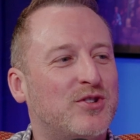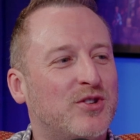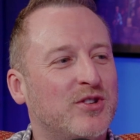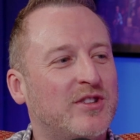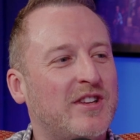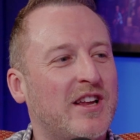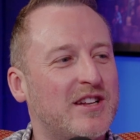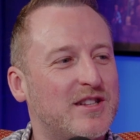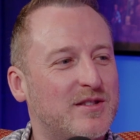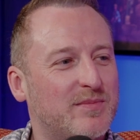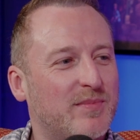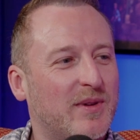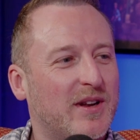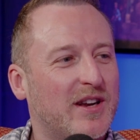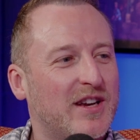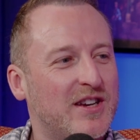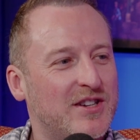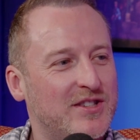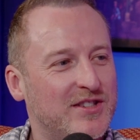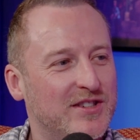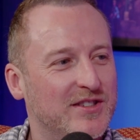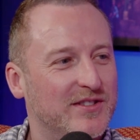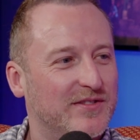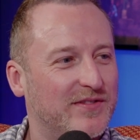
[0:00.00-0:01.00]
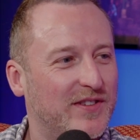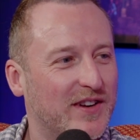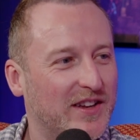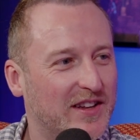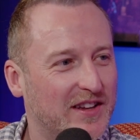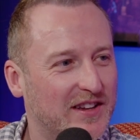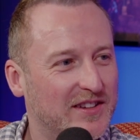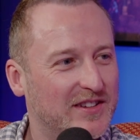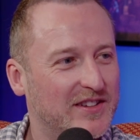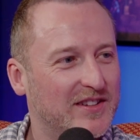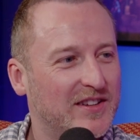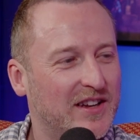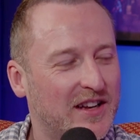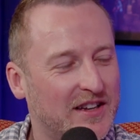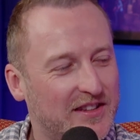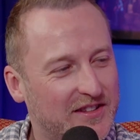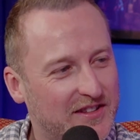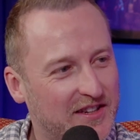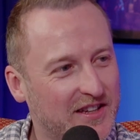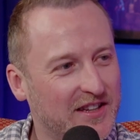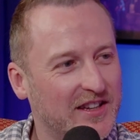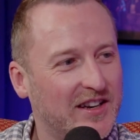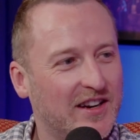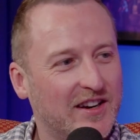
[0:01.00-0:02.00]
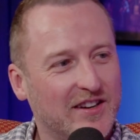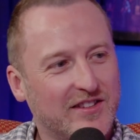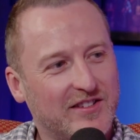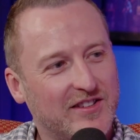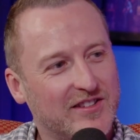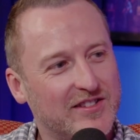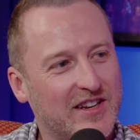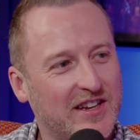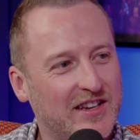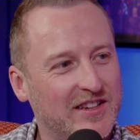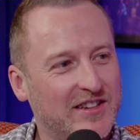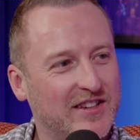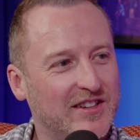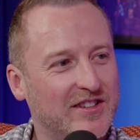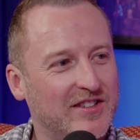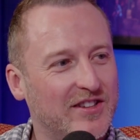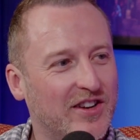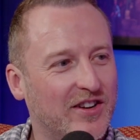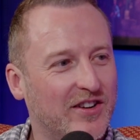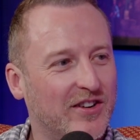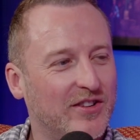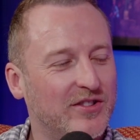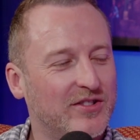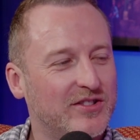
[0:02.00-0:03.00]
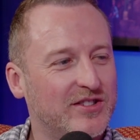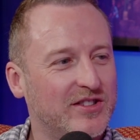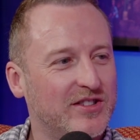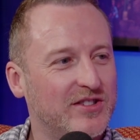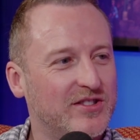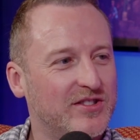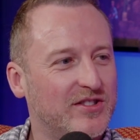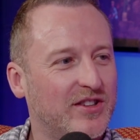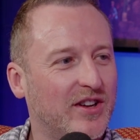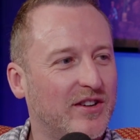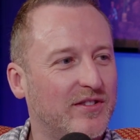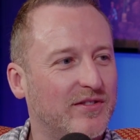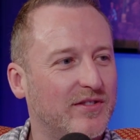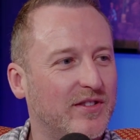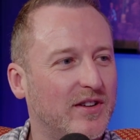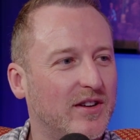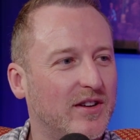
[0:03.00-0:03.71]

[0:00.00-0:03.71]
good inspiration for like interior design in your house and stuff.